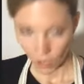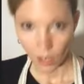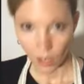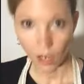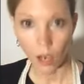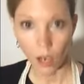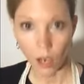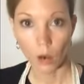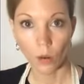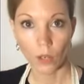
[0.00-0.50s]

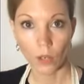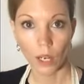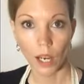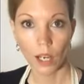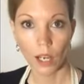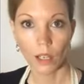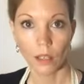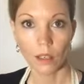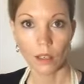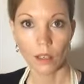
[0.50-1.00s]
oh, okay.
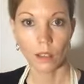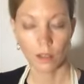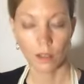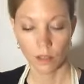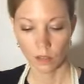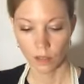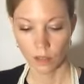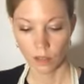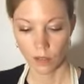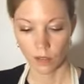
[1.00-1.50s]
Doesn't
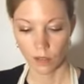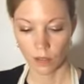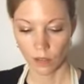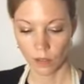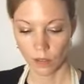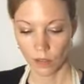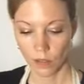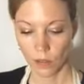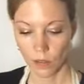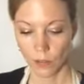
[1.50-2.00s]

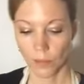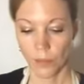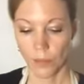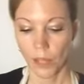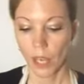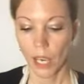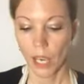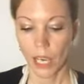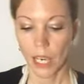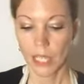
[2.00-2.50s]
matter.
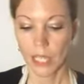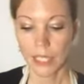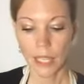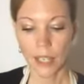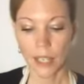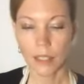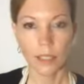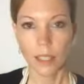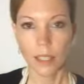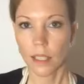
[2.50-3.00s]
It
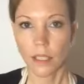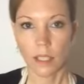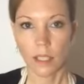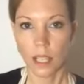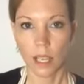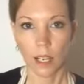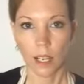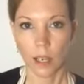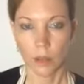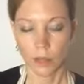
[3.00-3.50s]
doesn't.
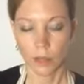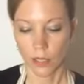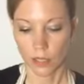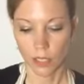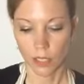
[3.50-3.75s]
Yeah, I was gonna say